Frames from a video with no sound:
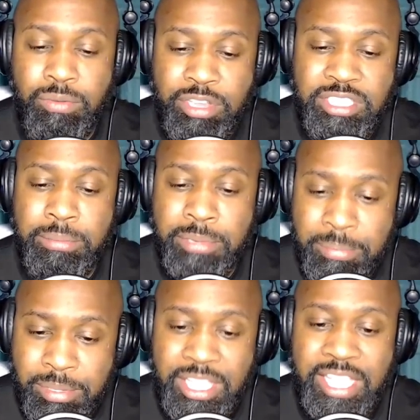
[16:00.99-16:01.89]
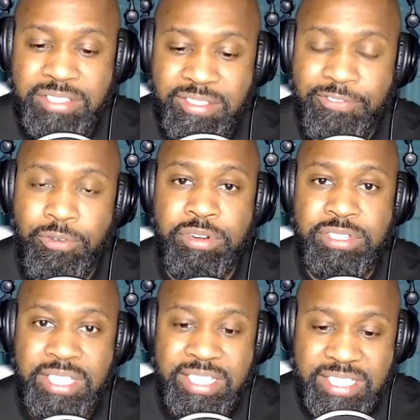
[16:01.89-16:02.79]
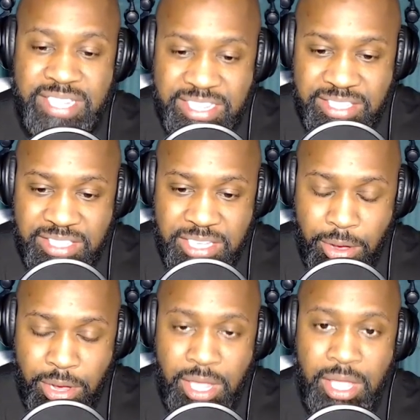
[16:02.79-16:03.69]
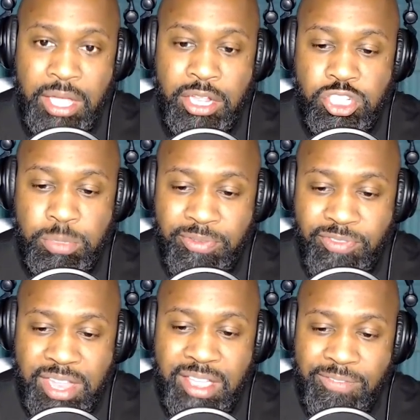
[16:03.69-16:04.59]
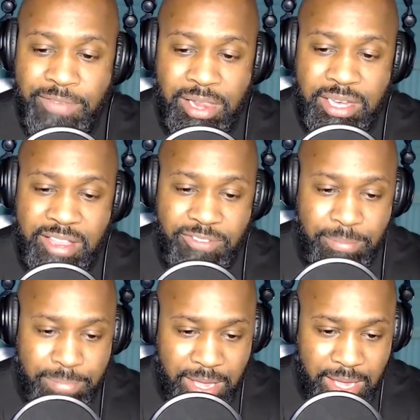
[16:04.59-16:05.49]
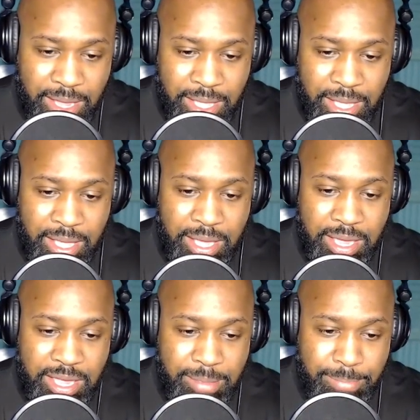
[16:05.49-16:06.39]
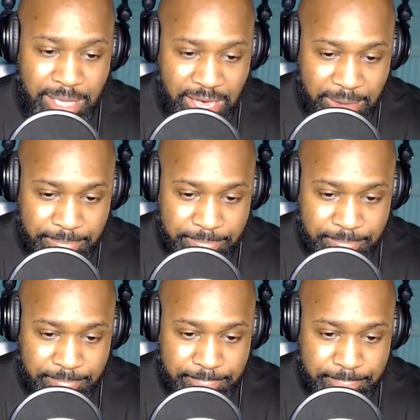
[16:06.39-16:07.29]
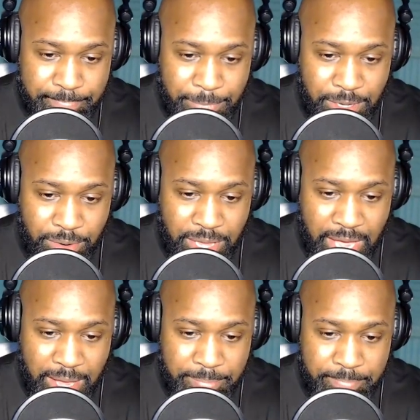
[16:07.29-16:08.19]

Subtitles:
reasonably believes the force is necessary to prevent a felony from being committed. Okay.